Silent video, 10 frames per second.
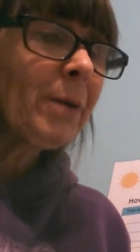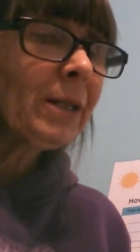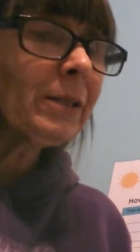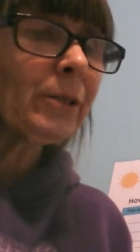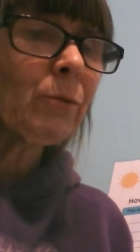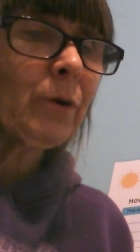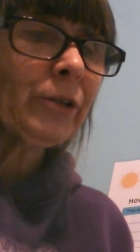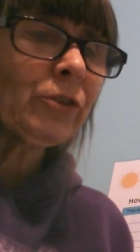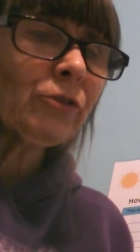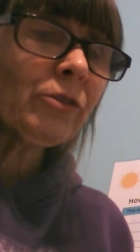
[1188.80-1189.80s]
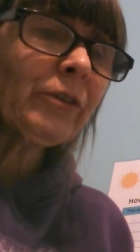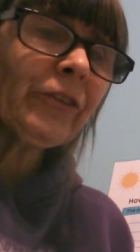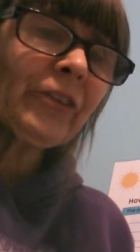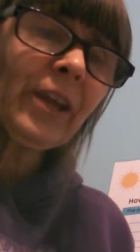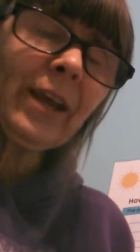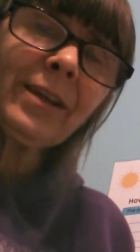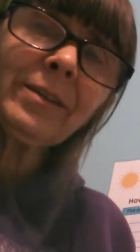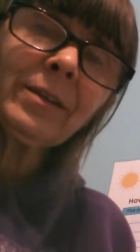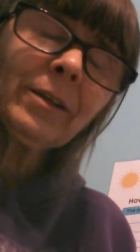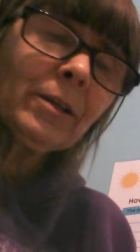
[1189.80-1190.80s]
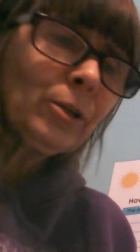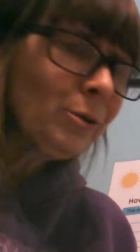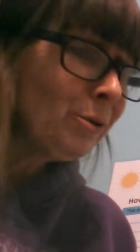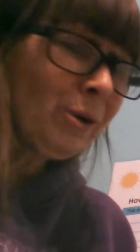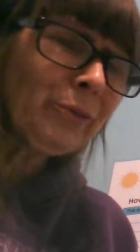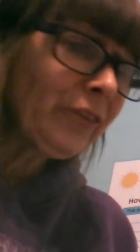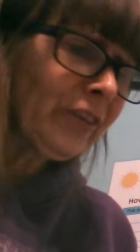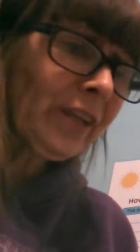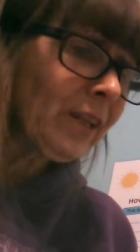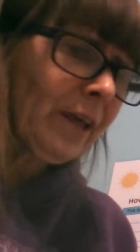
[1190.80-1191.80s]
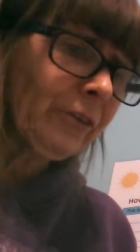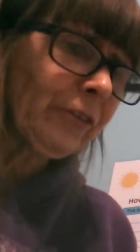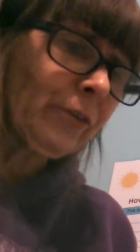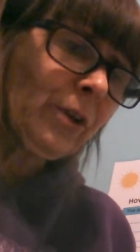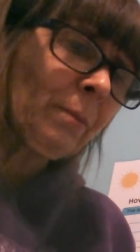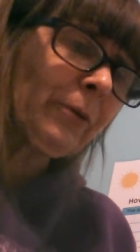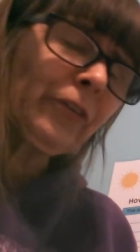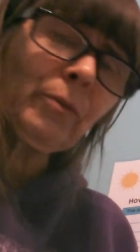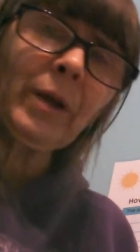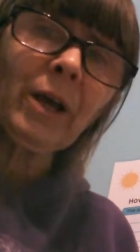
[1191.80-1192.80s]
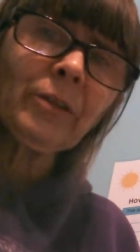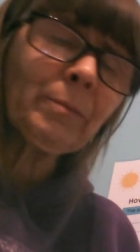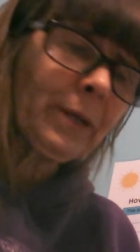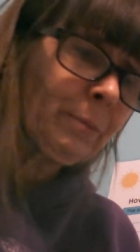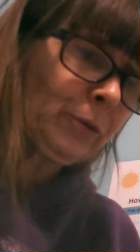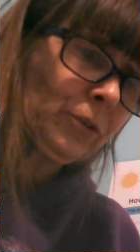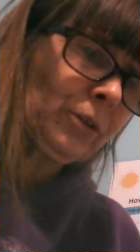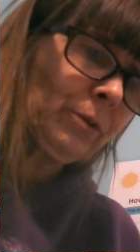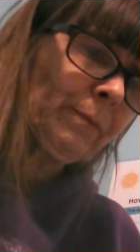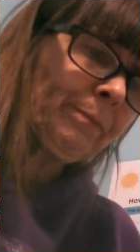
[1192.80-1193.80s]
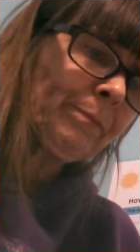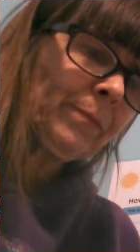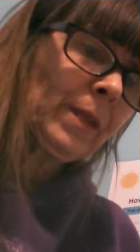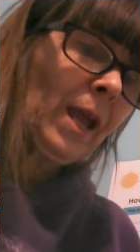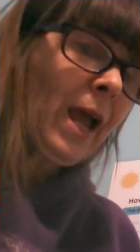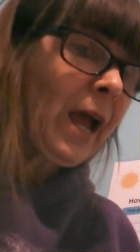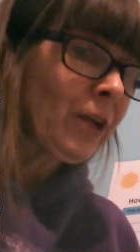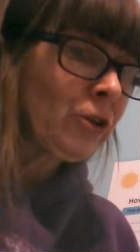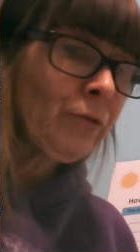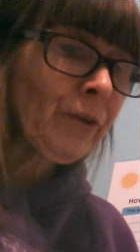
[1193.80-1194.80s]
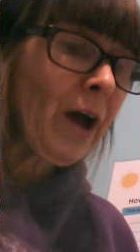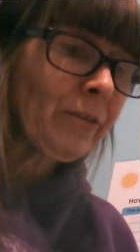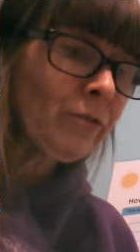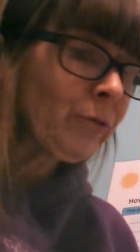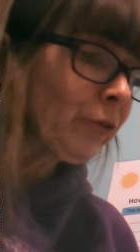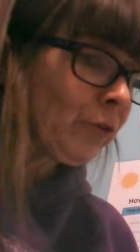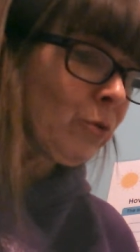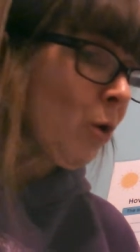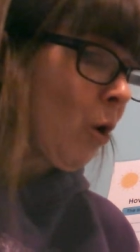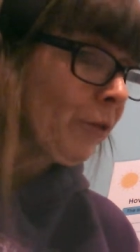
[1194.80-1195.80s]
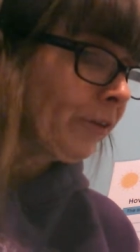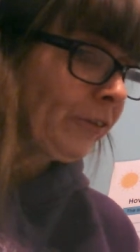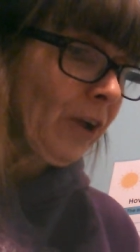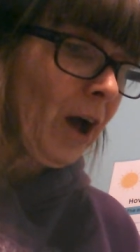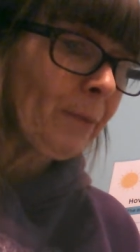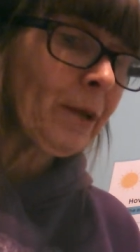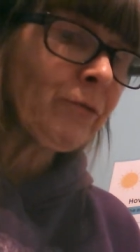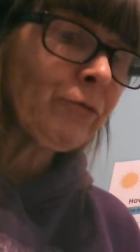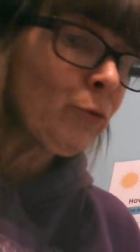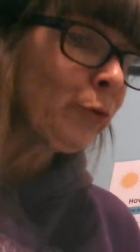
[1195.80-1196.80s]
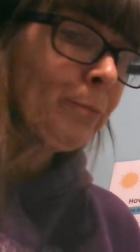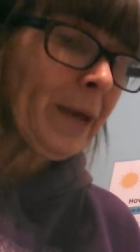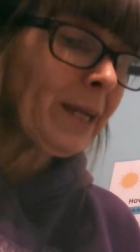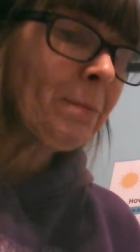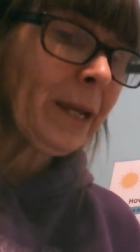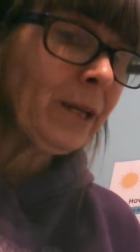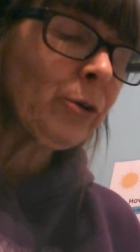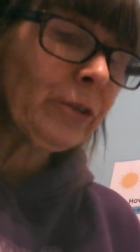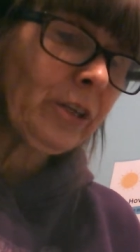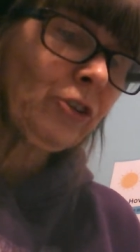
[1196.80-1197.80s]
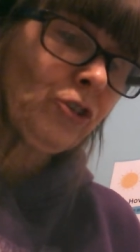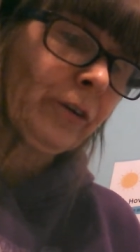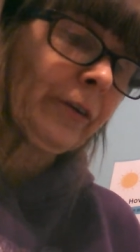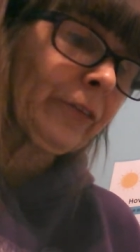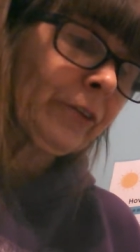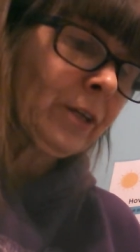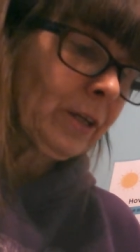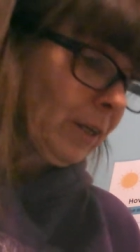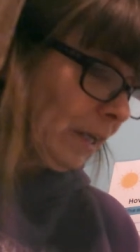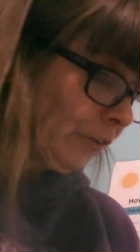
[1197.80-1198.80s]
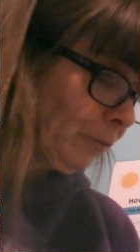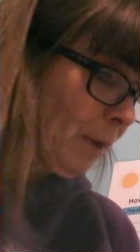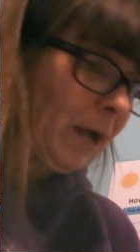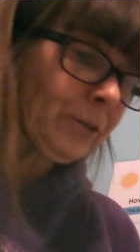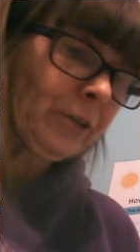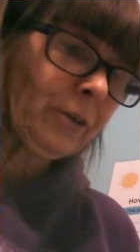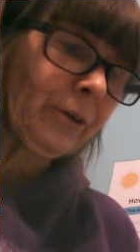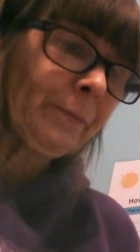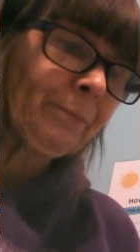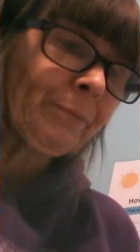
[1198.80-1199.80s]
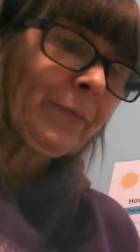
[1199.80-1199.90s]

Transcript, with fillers: But, little one, don't you understand? You don't see letters or numbers the way other people do. And you've gotten through school all this time and fooled many, many good teachers. He smiled at her.